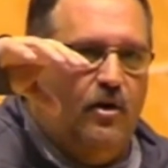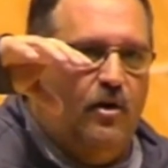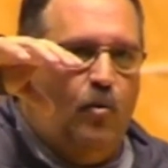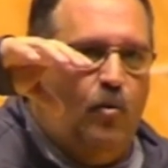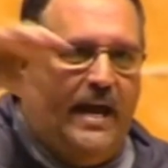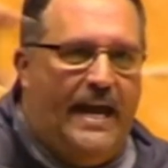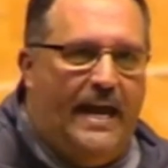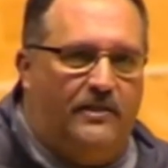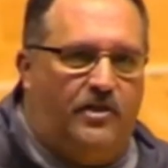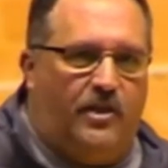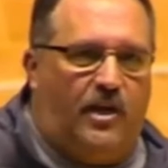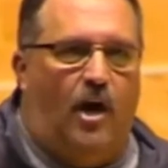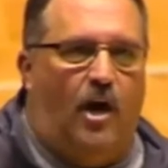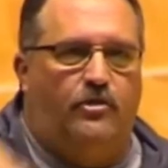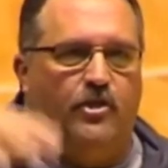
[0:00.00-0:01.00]
we as
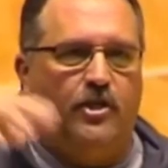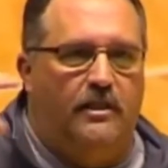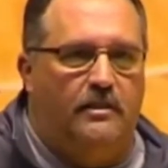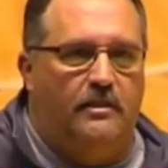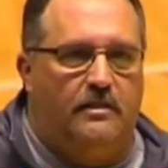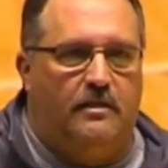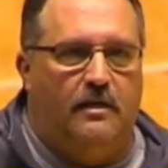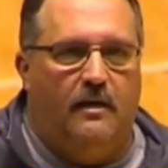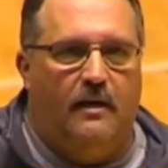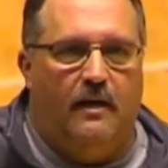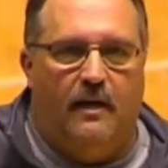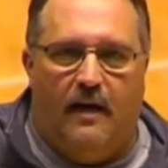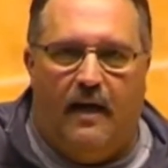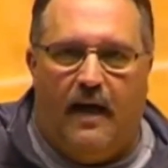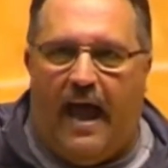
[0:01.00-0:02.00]
coaches
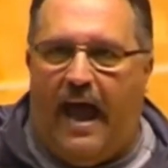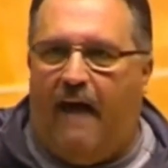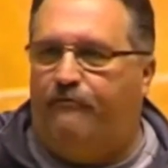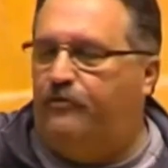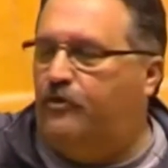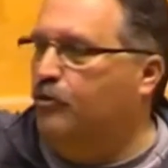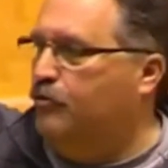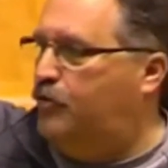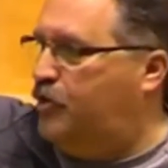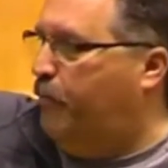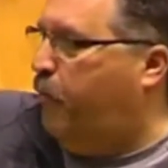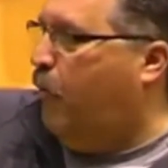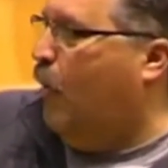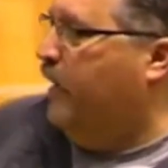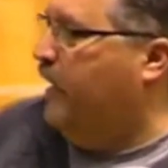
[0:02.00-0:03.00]
have to
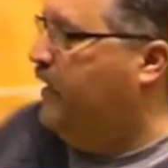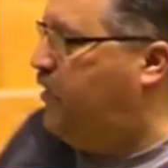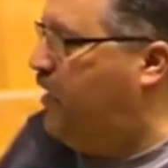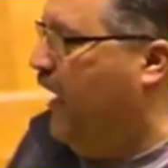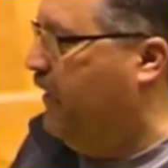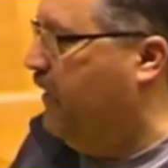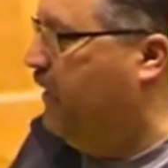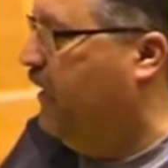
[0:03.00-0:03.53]
support each other.